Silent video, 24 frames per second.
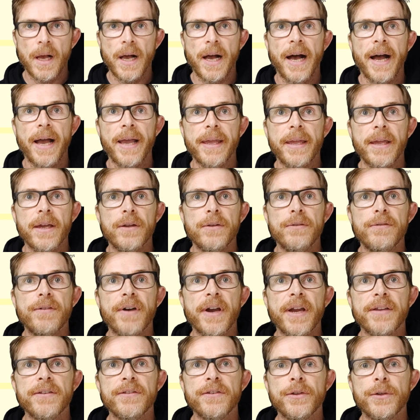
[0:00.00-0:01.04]
I
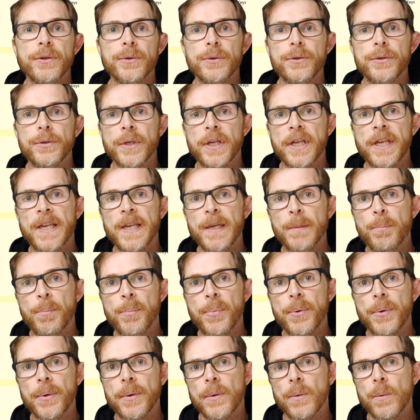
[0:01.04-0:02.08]
advise you to
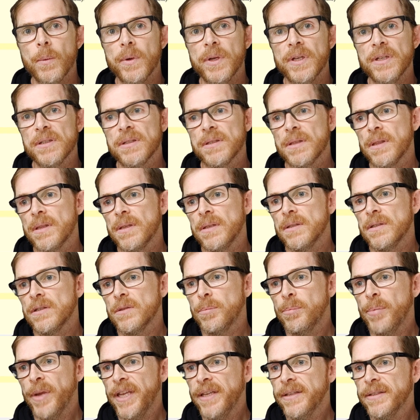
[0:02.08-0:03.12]
keep with
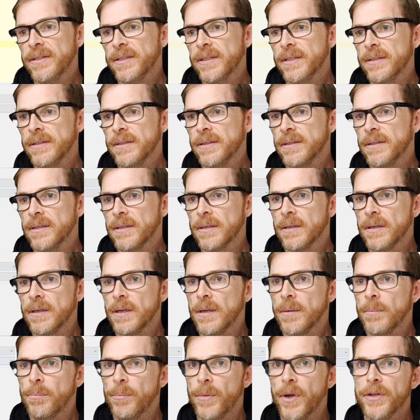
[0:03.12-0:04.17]
spaces,
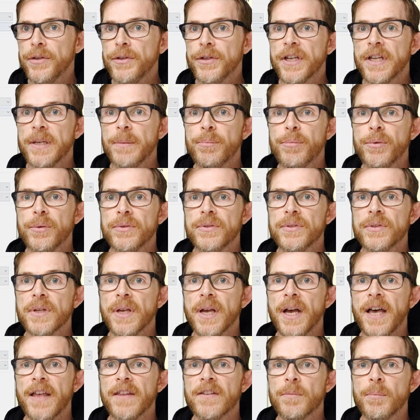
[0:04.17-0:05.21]
but you can put
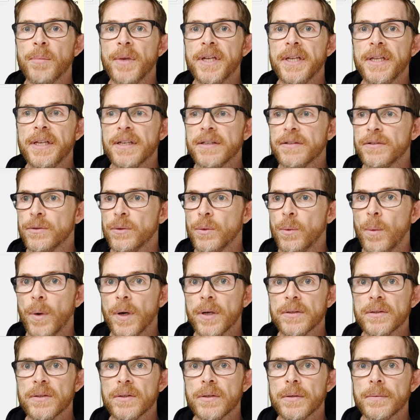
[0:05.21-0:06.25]
as many as you
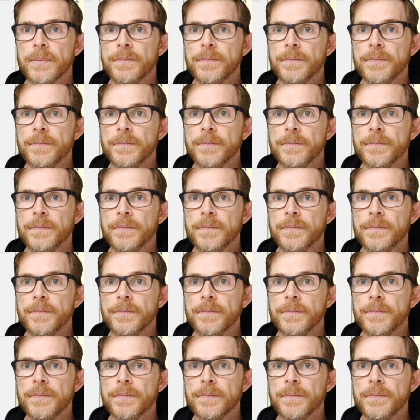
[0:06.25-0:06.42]
want.